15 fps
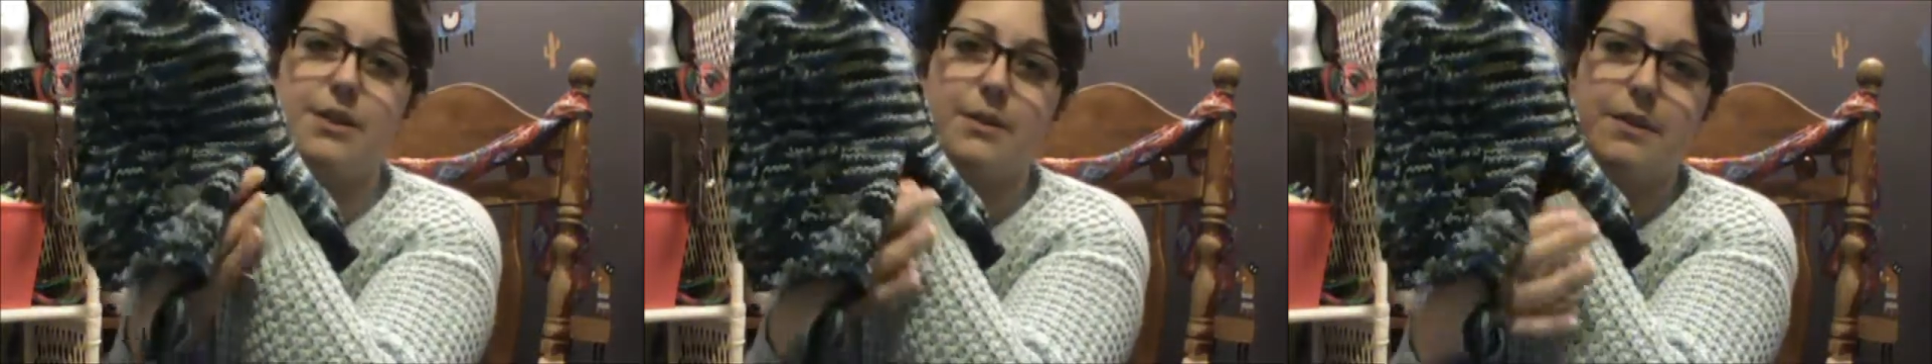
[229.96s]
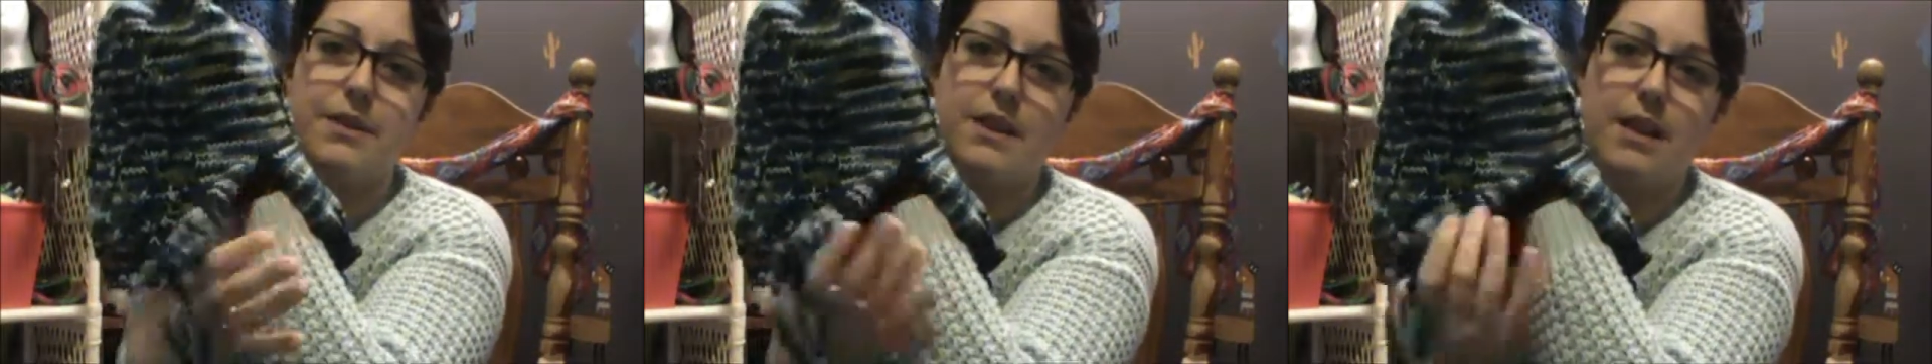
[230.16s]

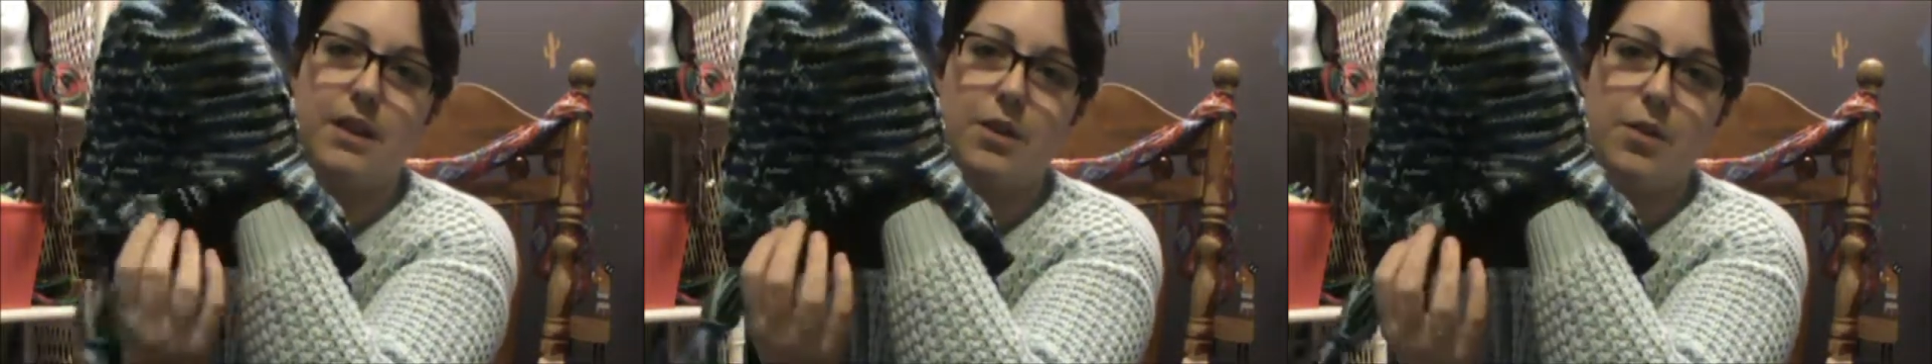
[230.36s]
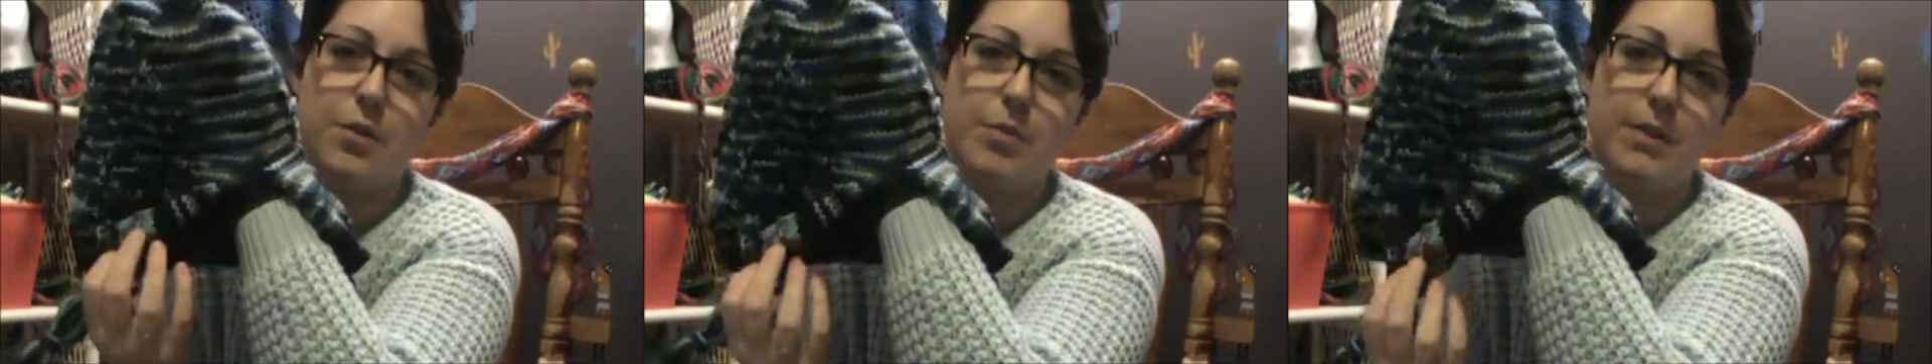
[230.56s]
so it's kind
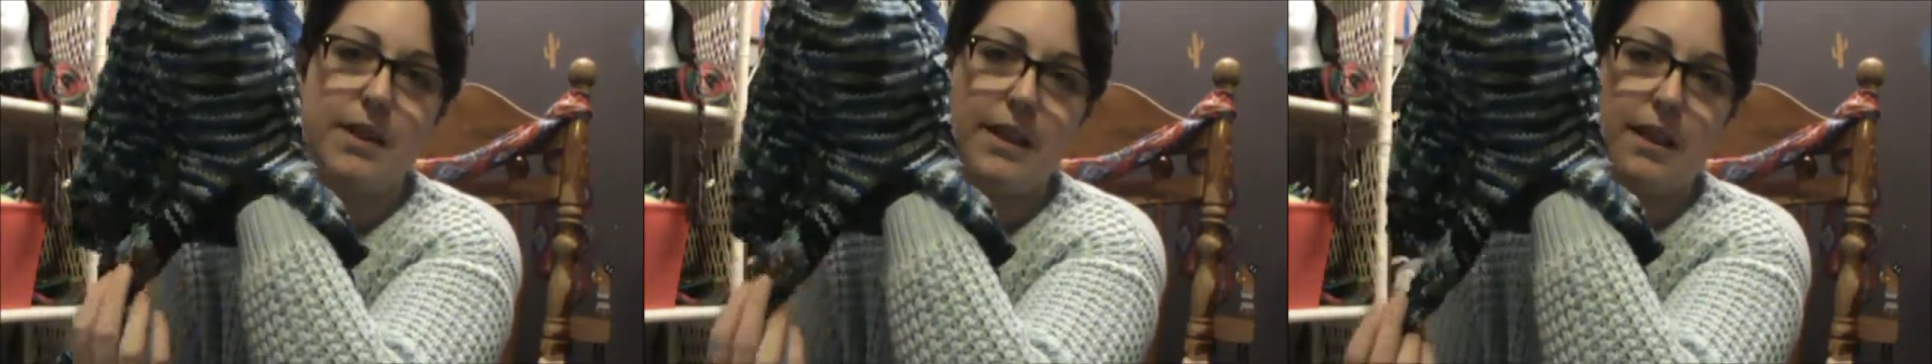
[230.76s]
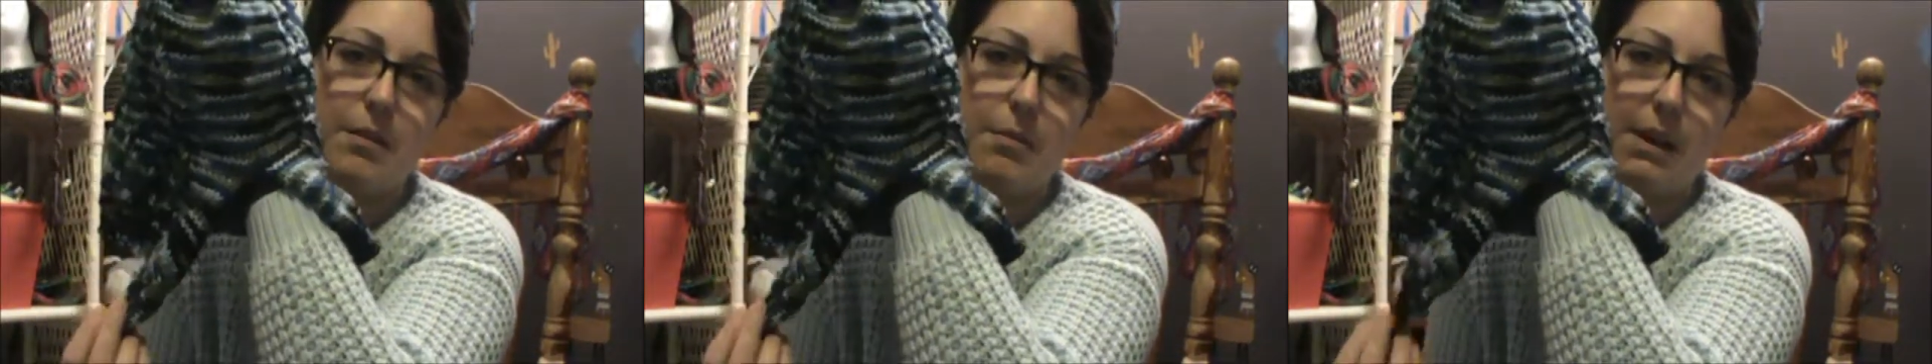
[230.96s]
of open
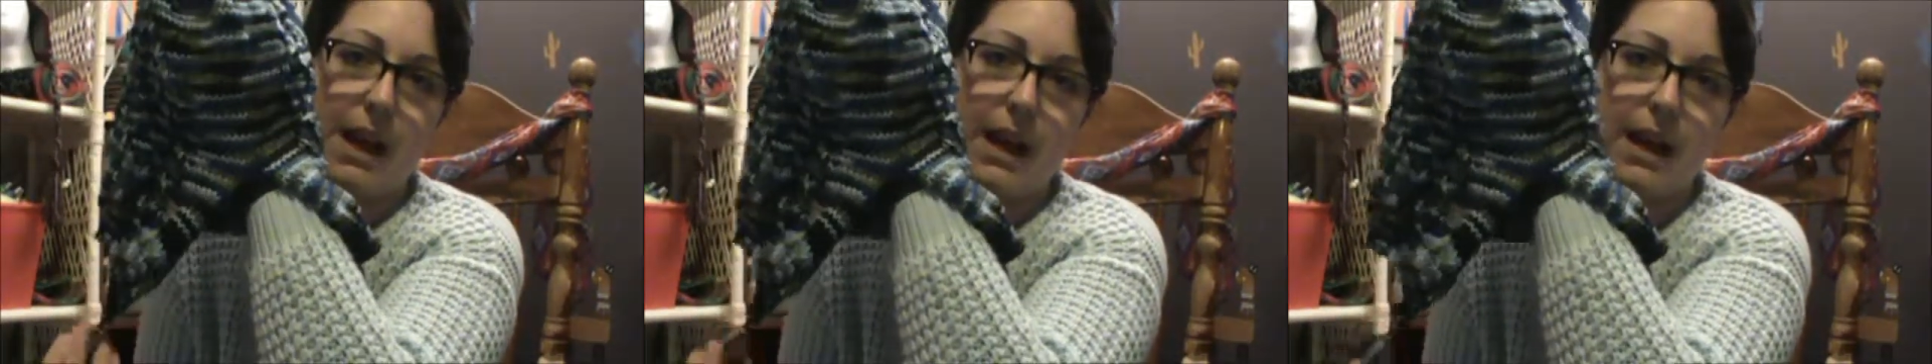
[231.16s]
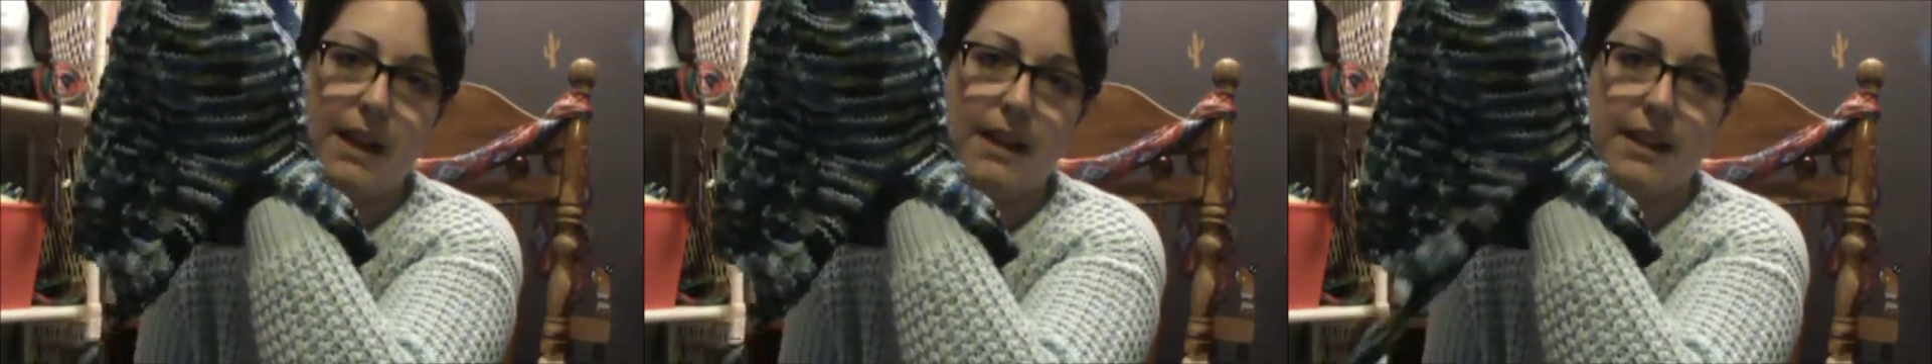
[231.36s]
at the
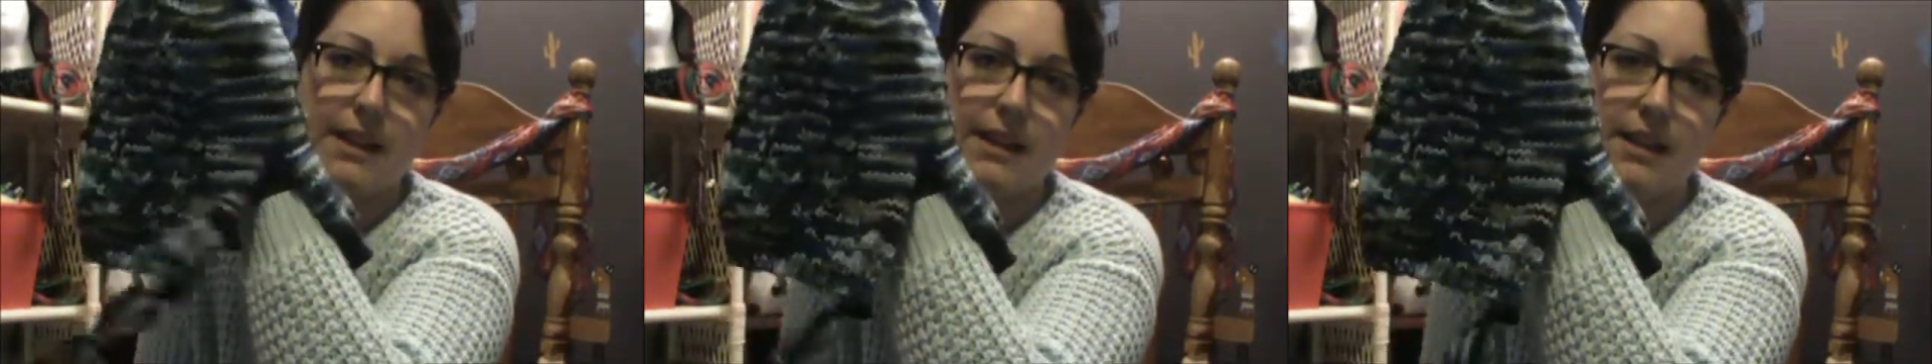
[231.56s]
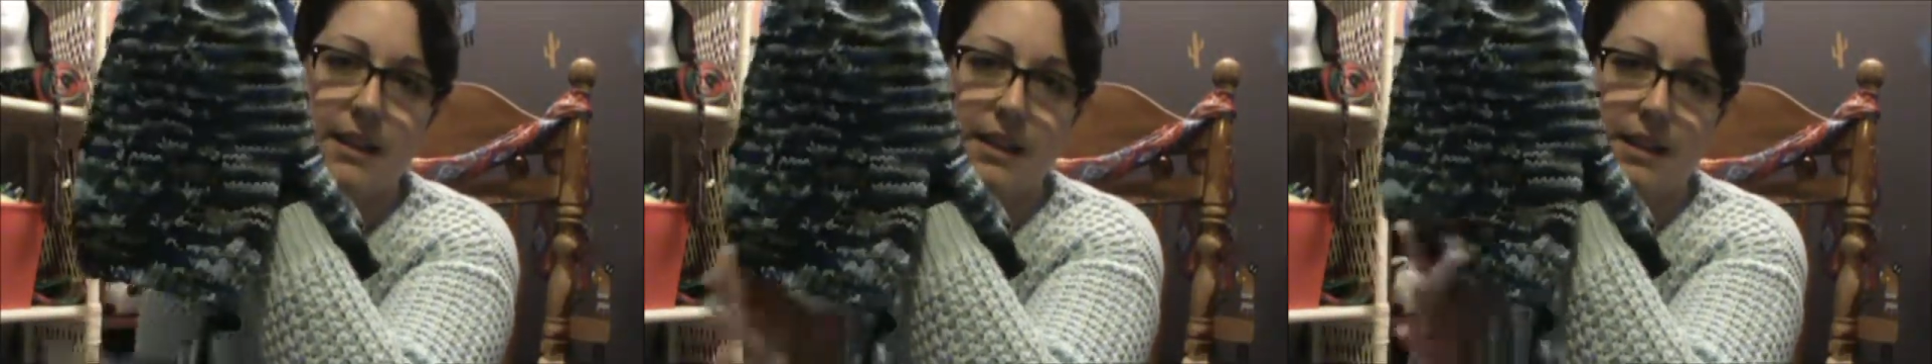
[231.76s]
back,